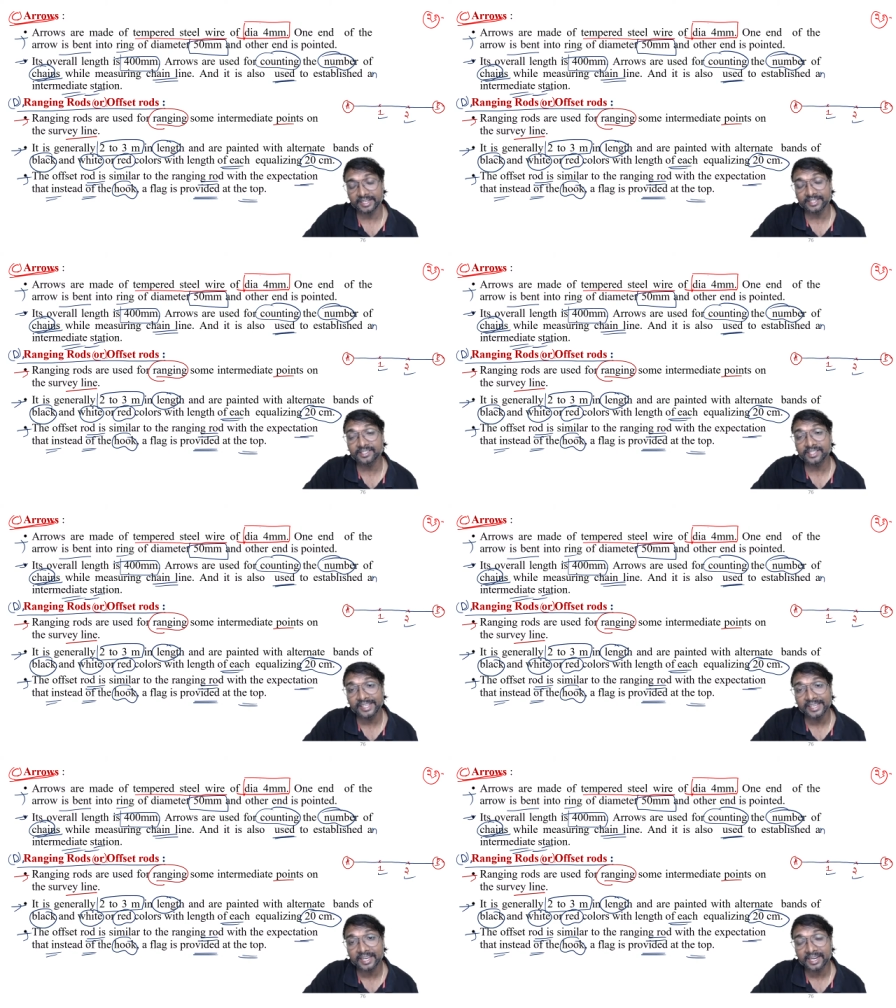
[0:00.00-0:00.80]

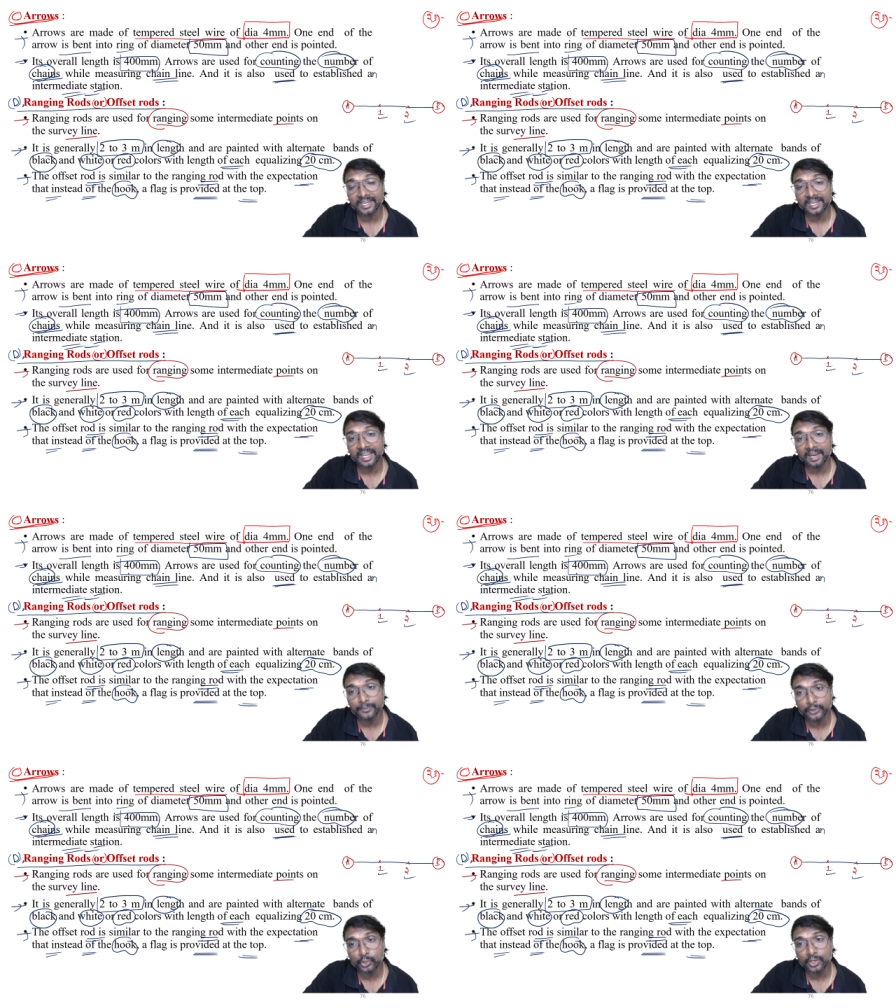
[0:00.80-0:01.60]
See correctly,
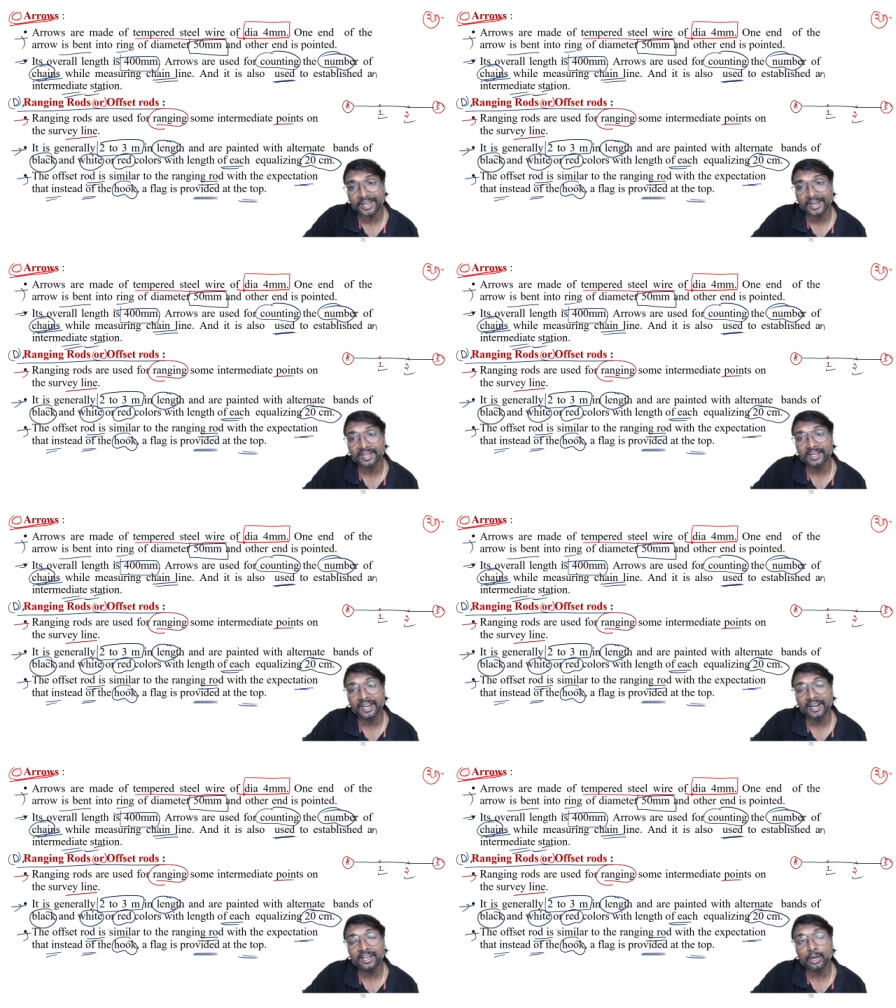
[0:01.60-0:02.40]
observe correctly
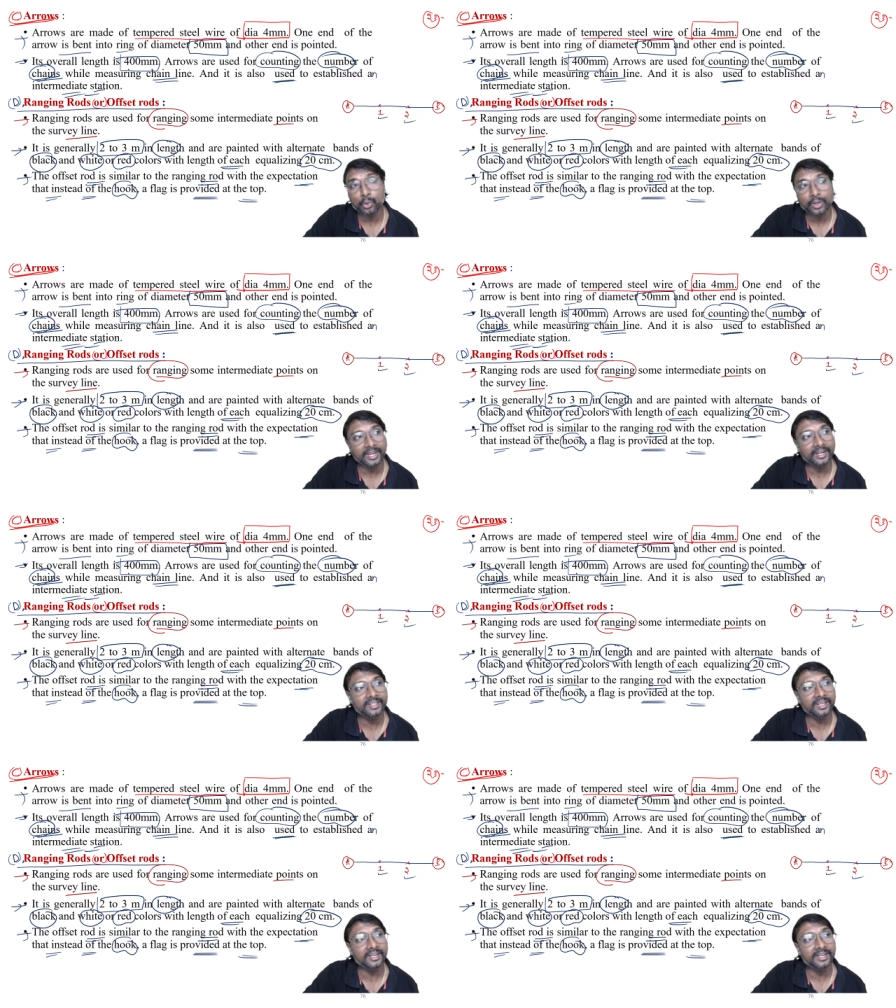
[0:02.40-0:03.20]
and locate
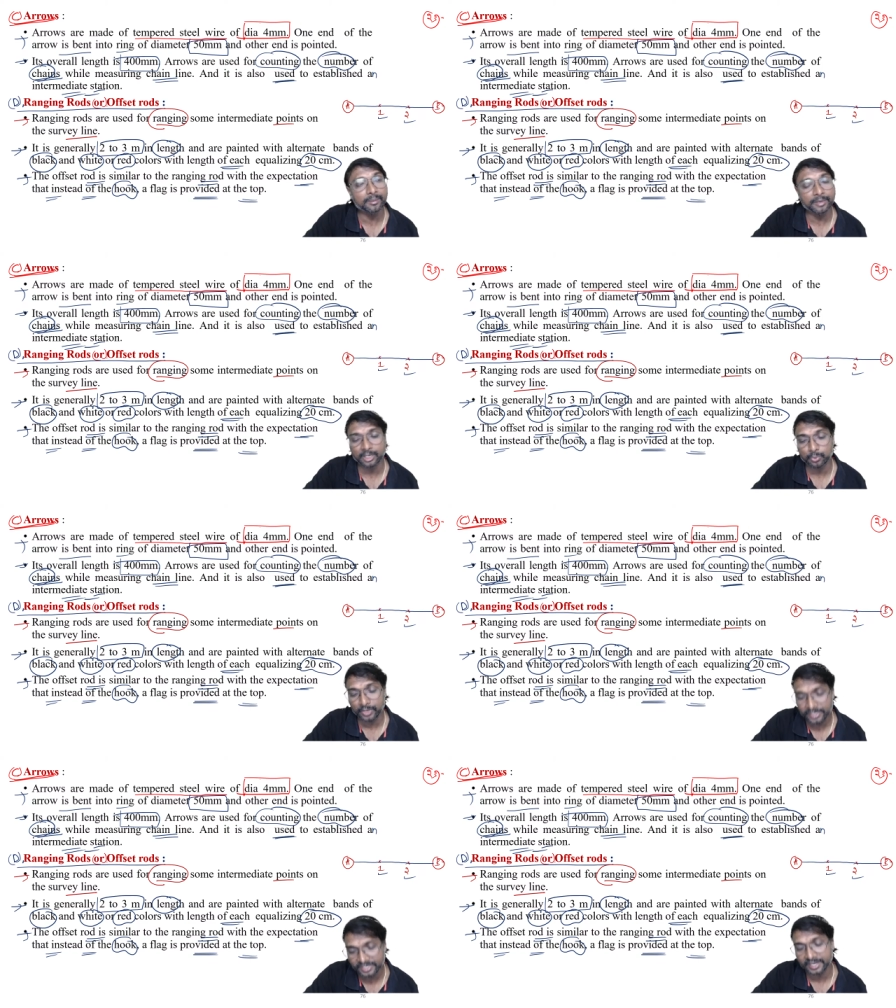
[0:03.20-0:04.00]
the intermediate
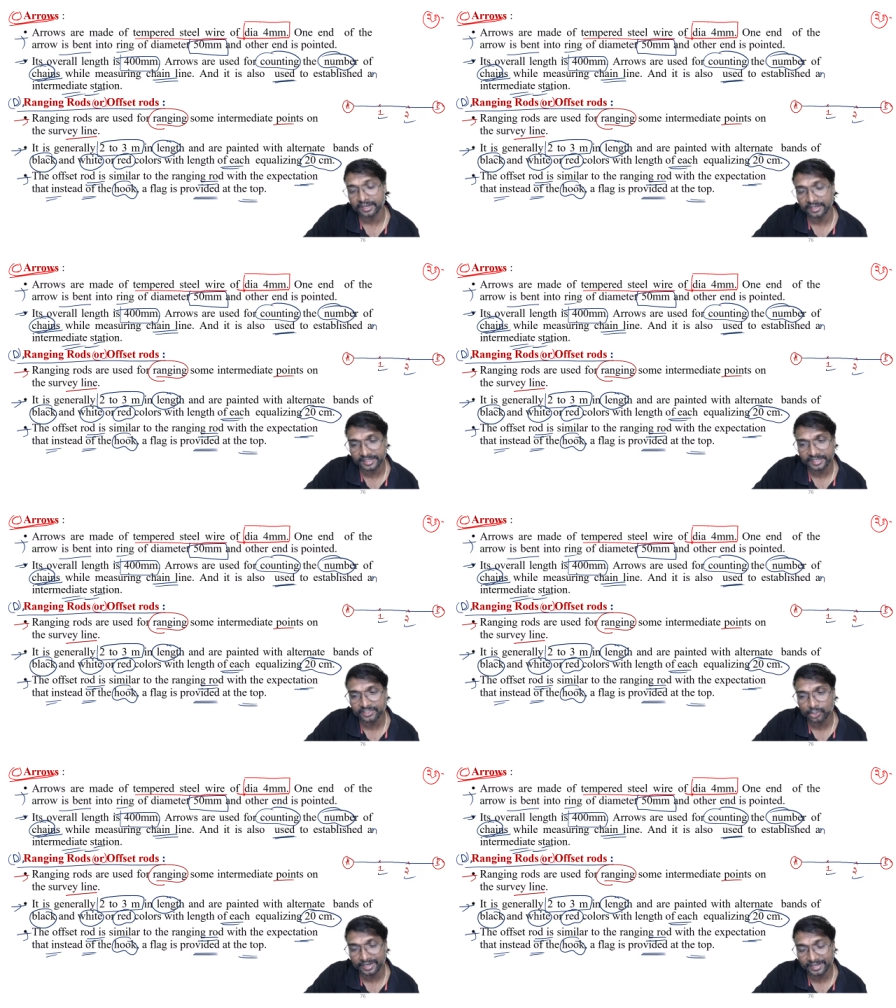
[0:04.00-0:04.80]
points correctly. That is
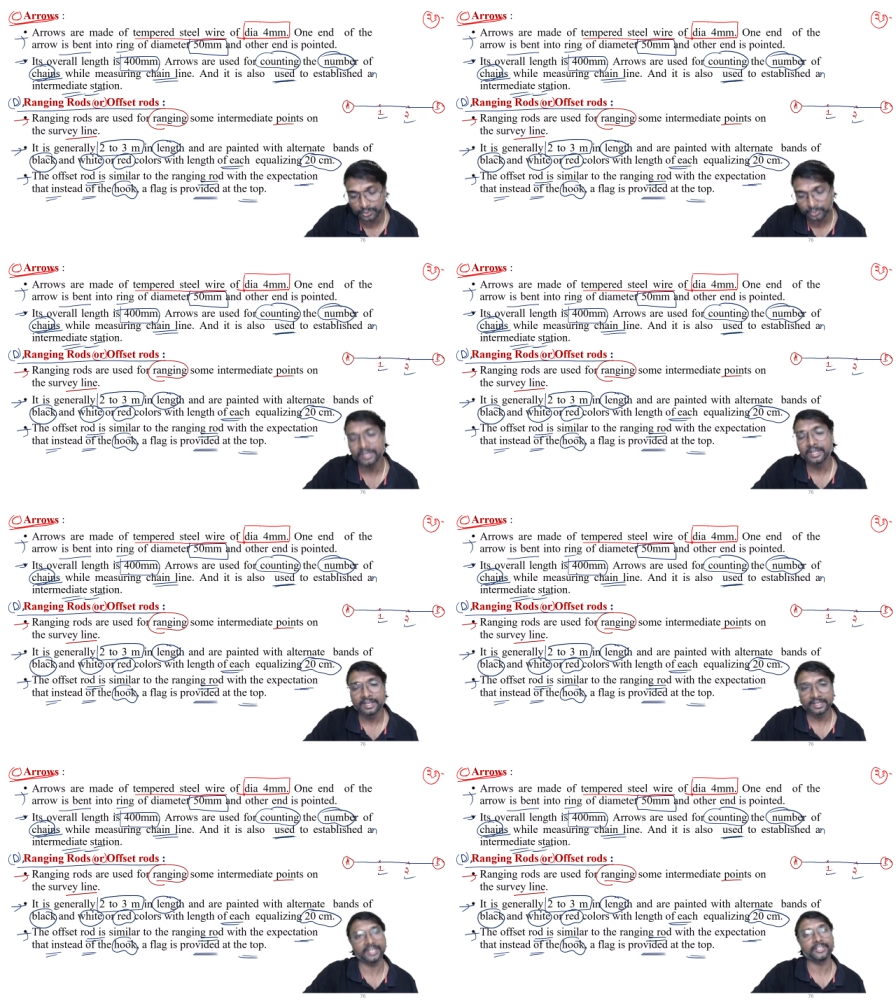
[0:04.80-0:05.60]
called as your
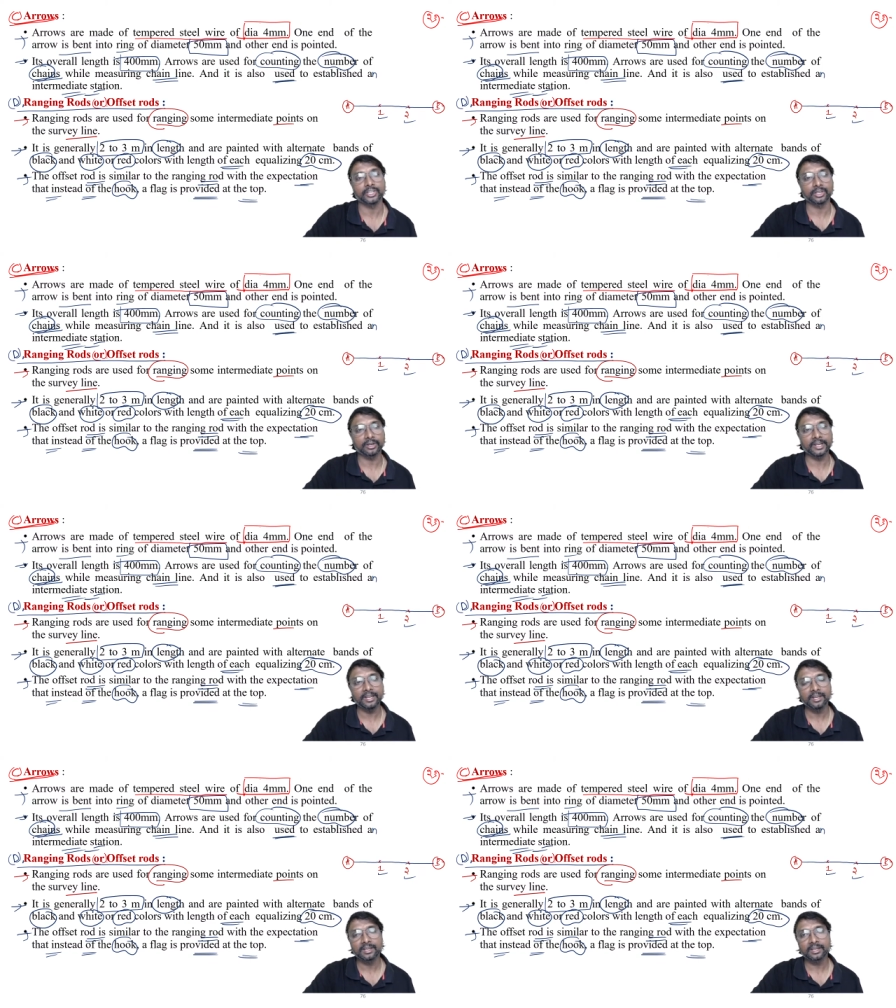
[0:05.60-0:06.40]
ranging, okay?
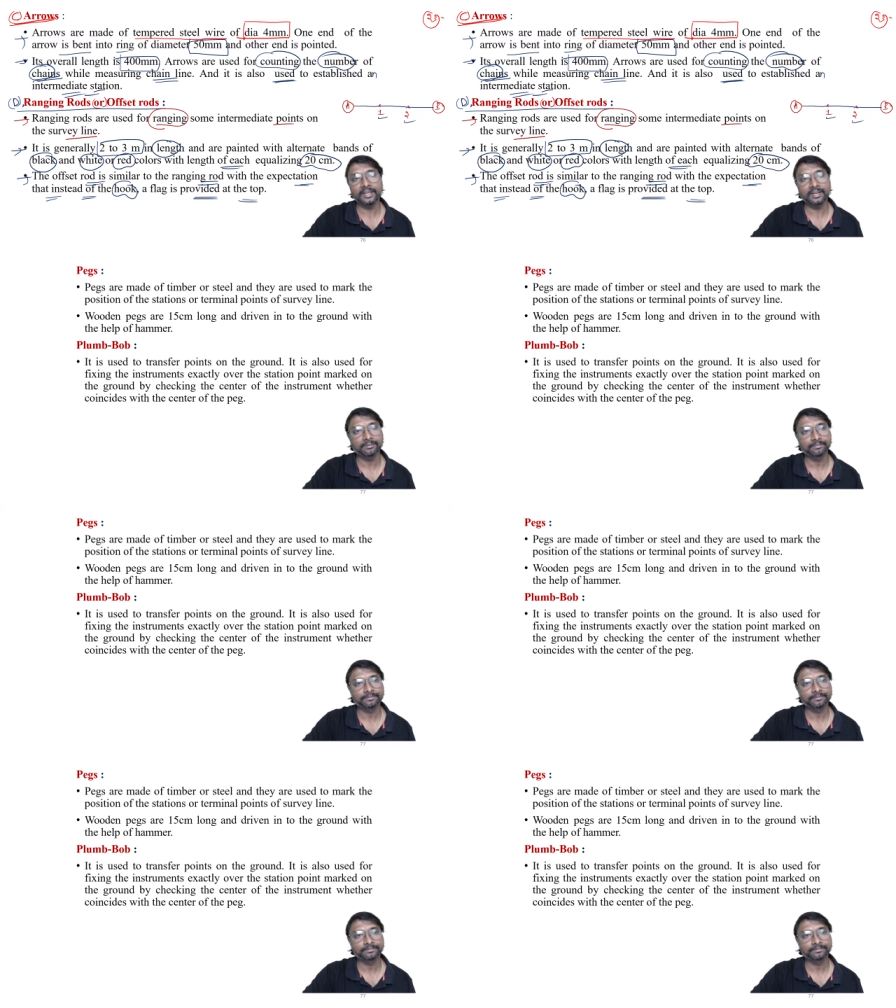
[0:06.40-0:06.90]
Clear?